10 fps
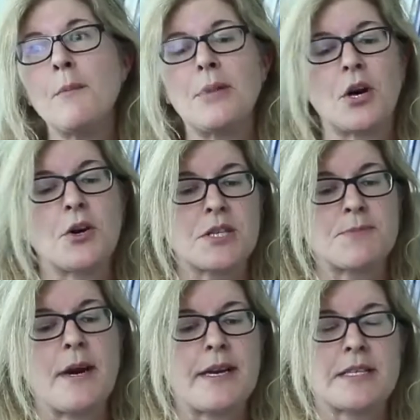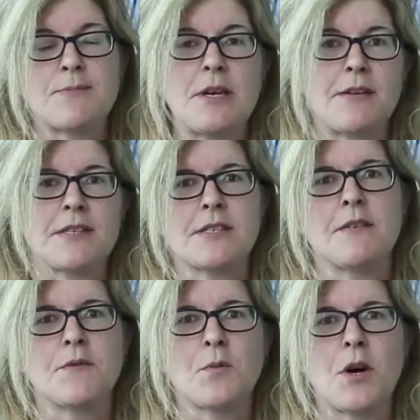because my experience
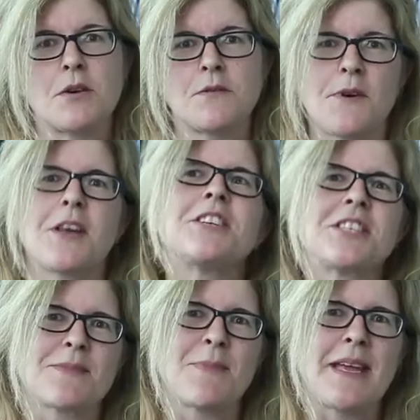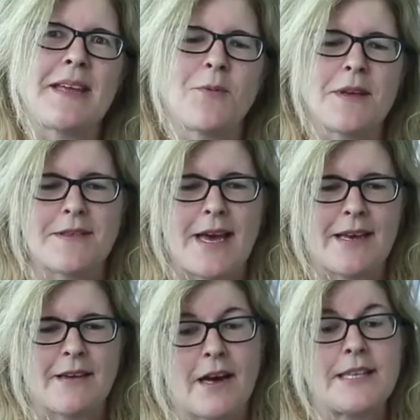of the world furnishes me with
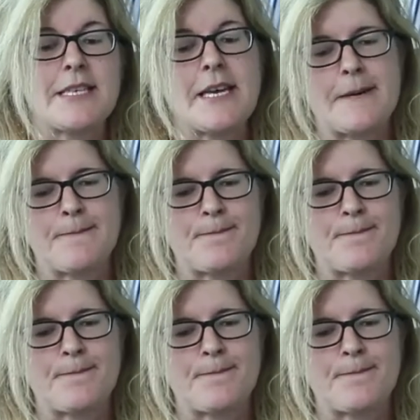that idea.